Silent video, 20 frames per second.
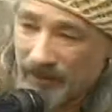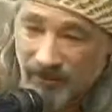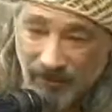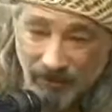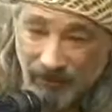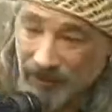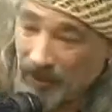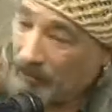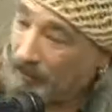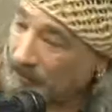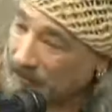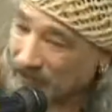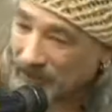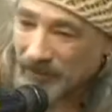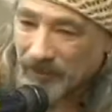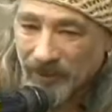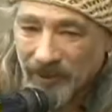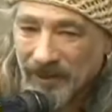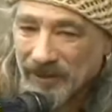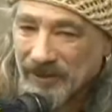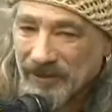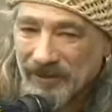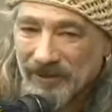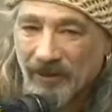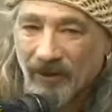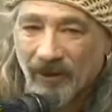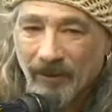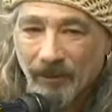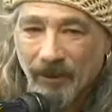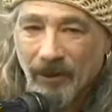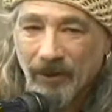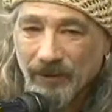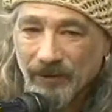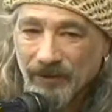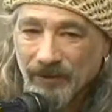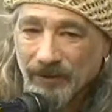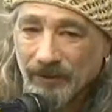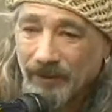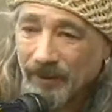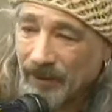Somebody always knows where there's a
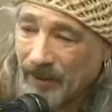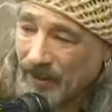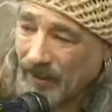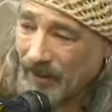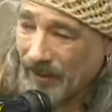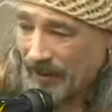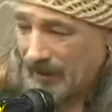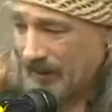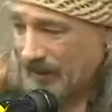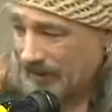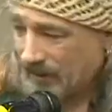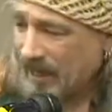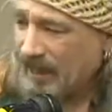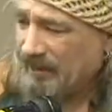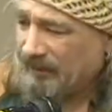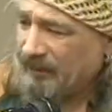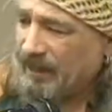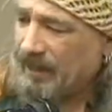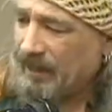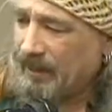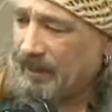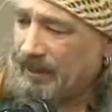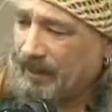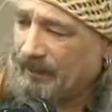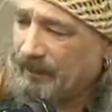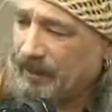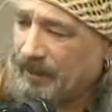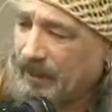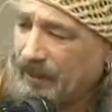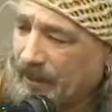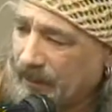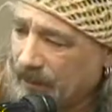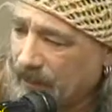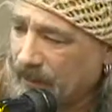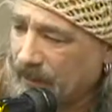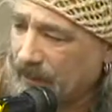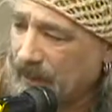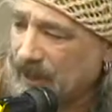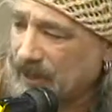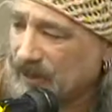Starbucks, and it's kind of made everything
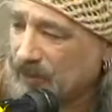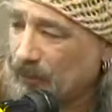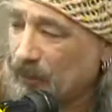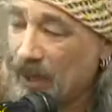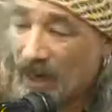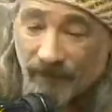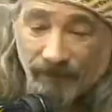a lot smaller.